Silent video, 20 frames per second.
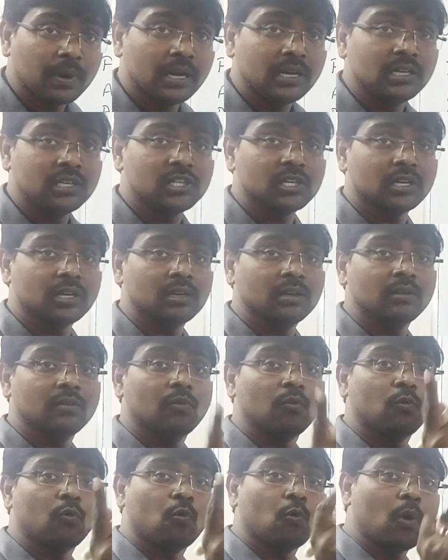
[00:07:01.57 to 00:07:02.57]
addition?
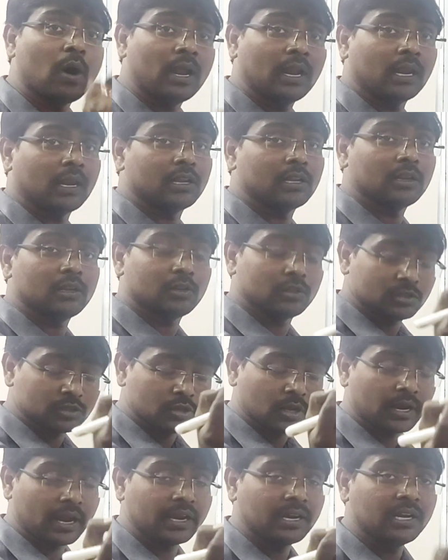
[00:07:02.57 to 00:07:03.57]
1.
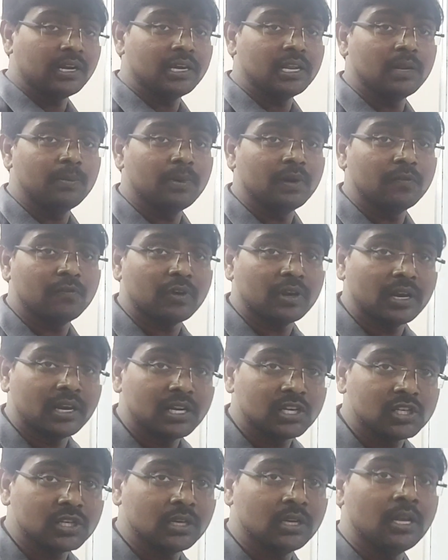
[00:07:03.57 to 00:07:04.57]
So identity element for
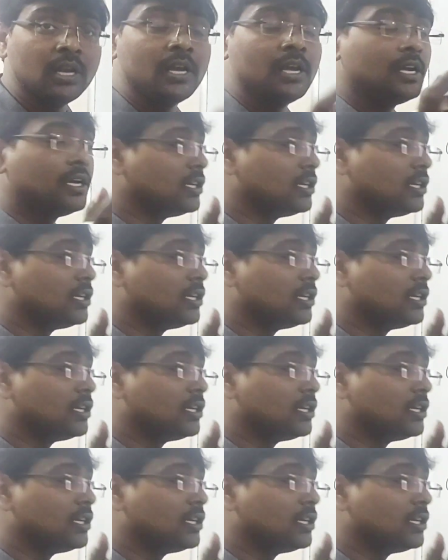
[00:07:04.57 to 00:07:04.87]
addition?